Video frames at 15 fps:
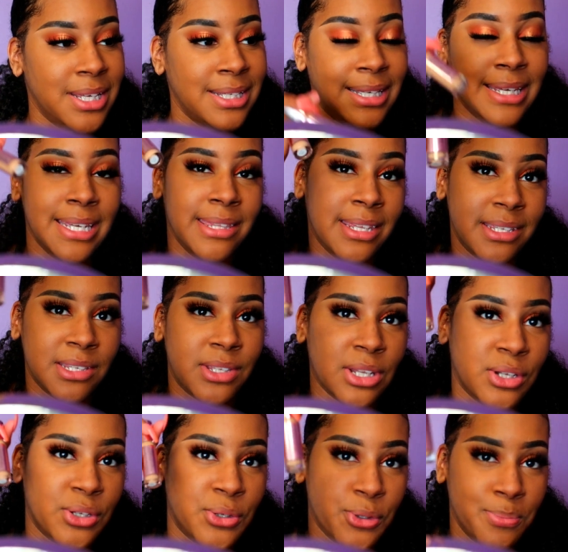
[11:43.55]
Again, this is
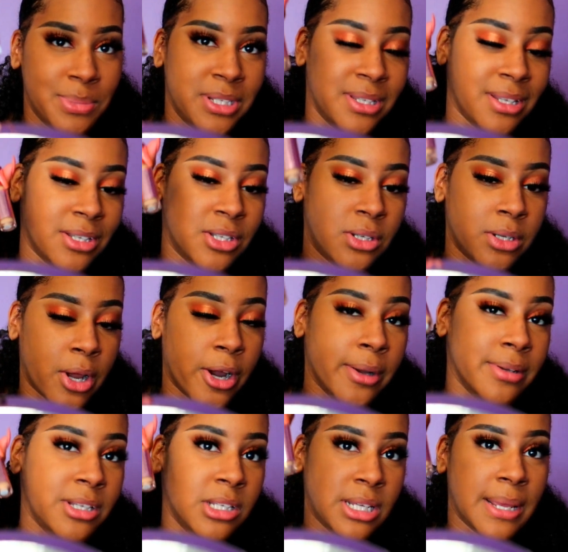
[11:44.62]
a dupe to the
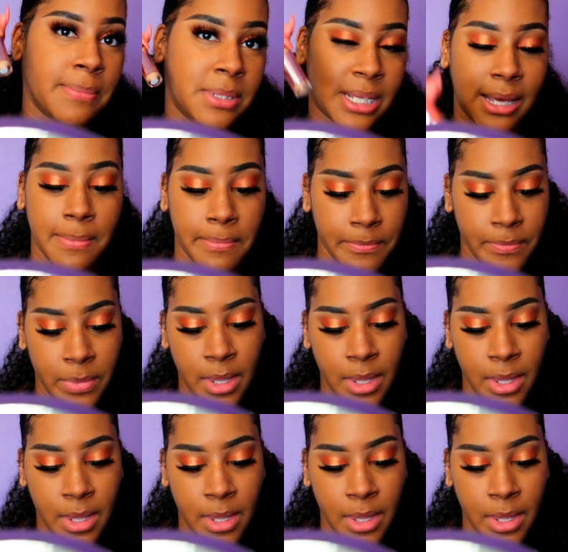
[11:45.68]
Tarte Shape Tape.